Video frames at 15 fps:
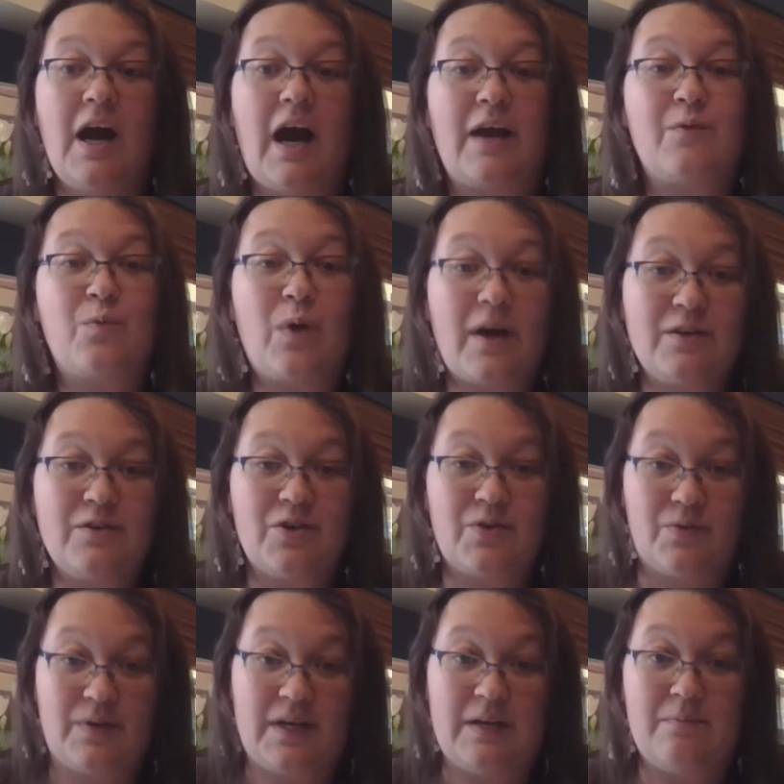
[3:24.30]
I want you to
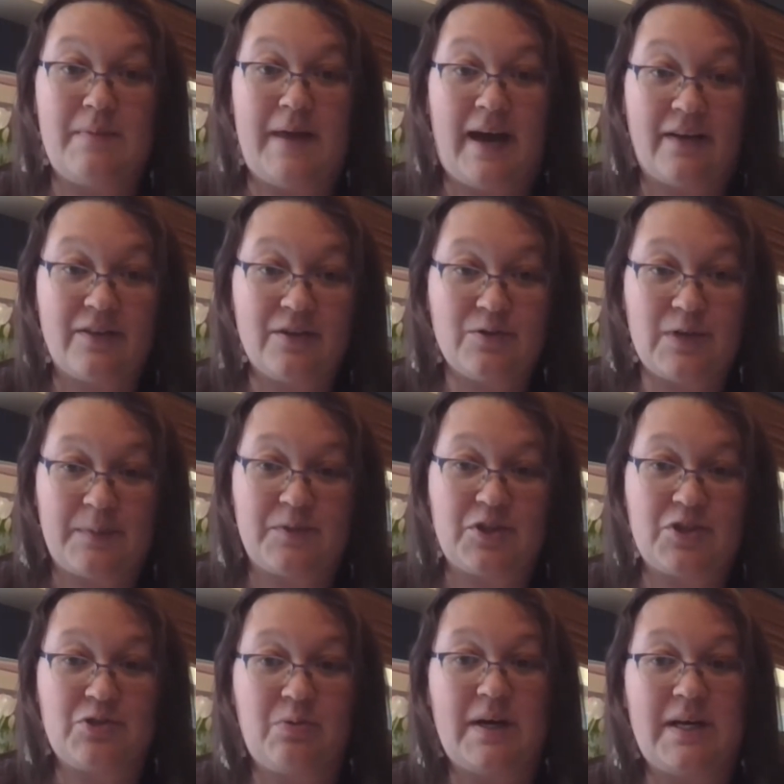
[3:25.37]
read Matthew
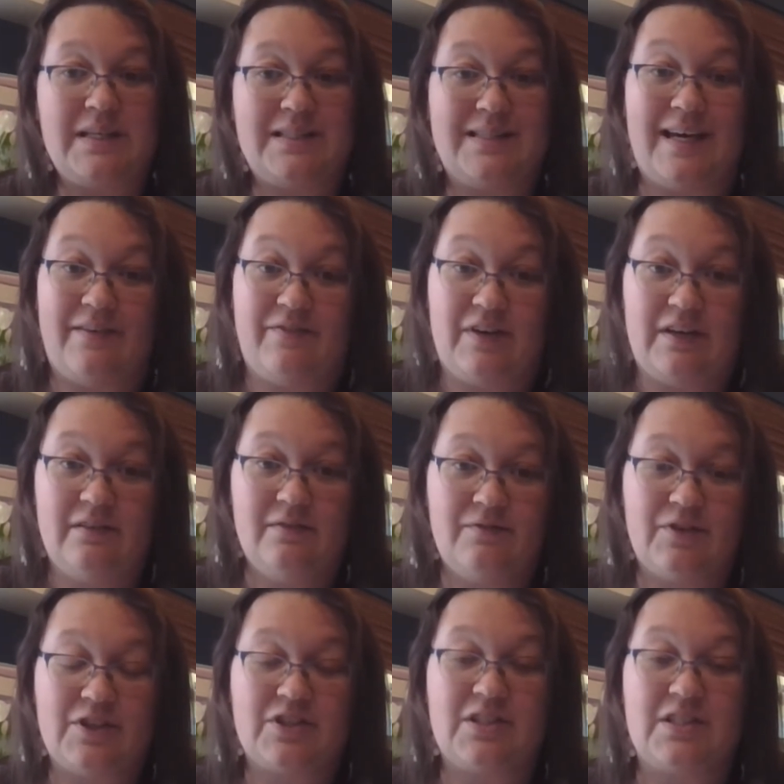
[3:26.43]
chapter 27,
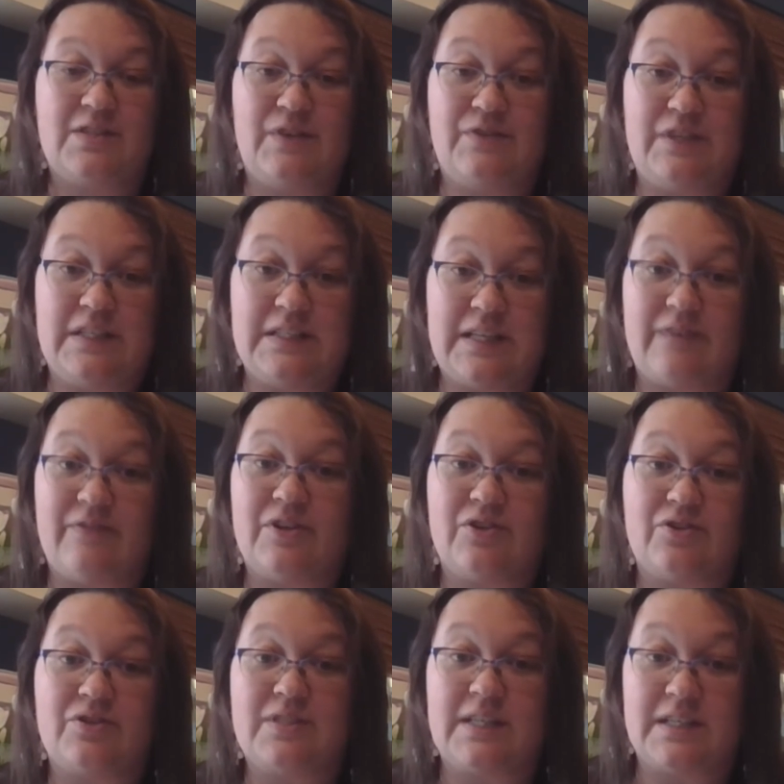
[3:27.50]
verses 57
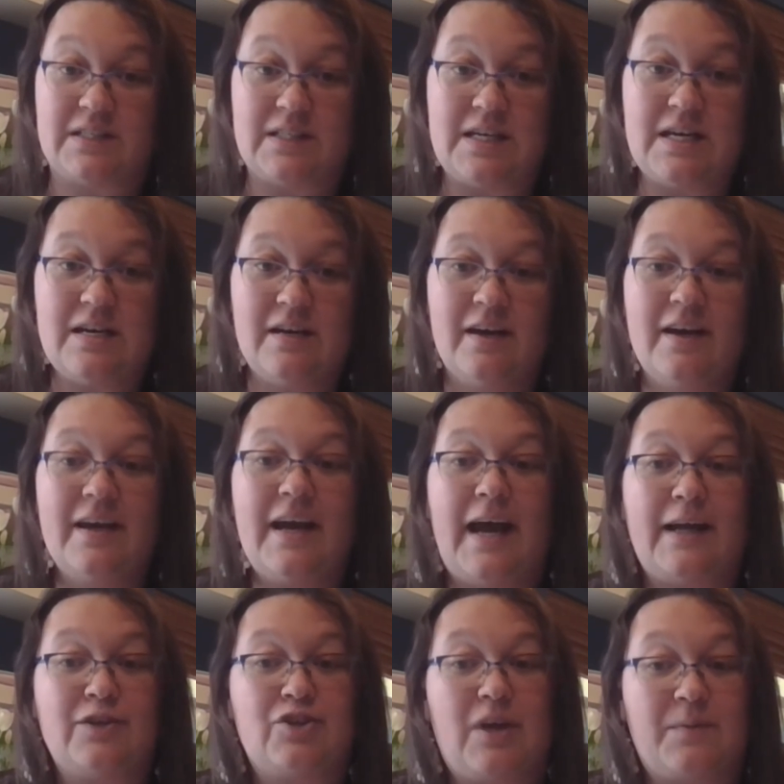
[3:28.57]
through 60,
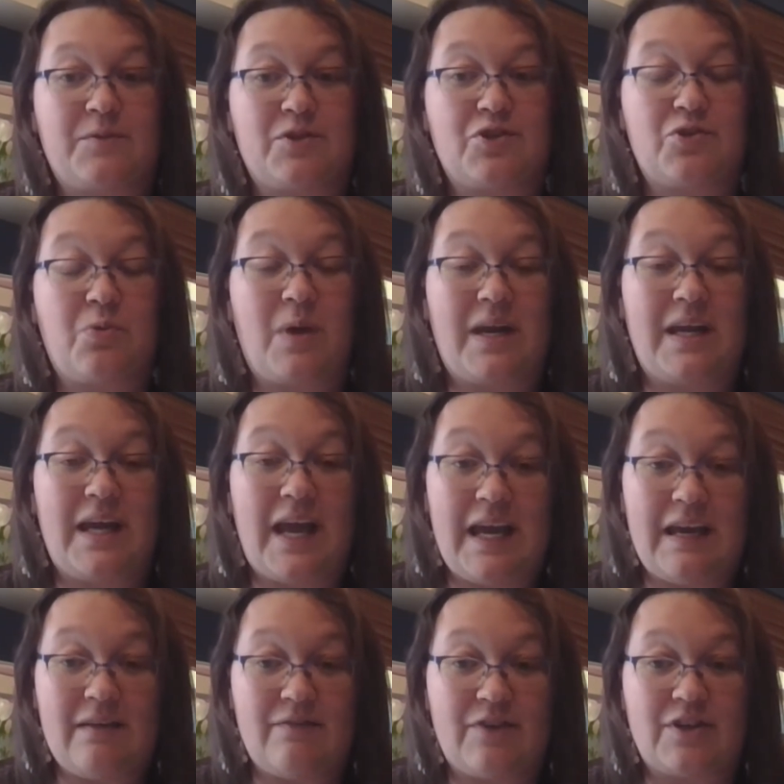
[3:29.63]
and chapter
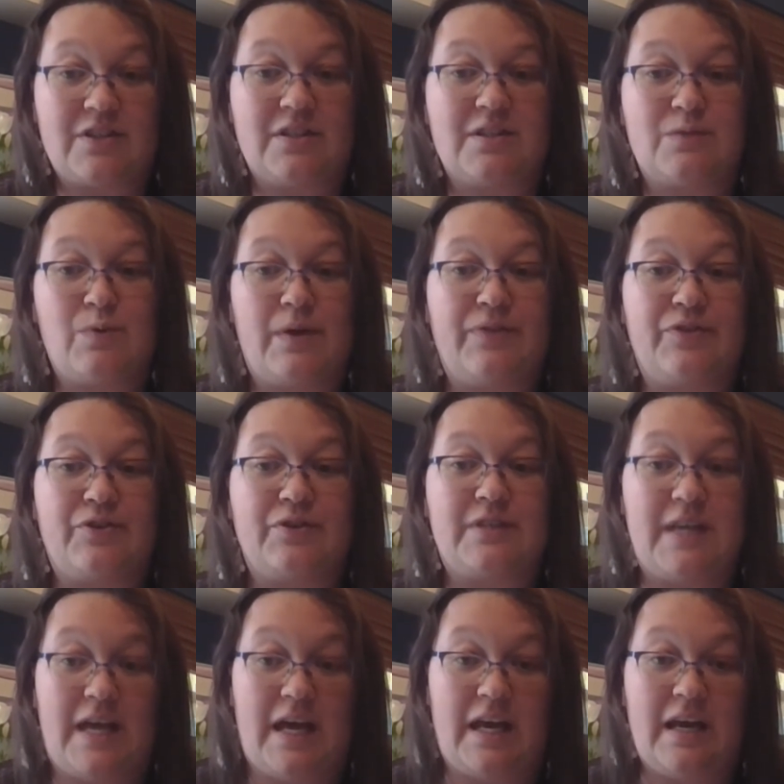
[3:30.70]
28, verses 1 through
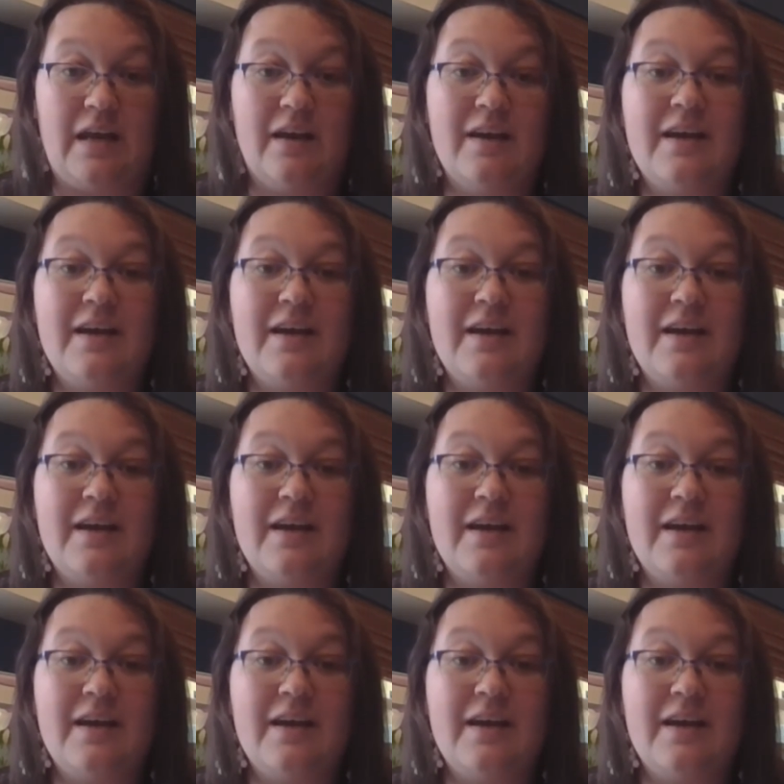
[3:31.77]
10.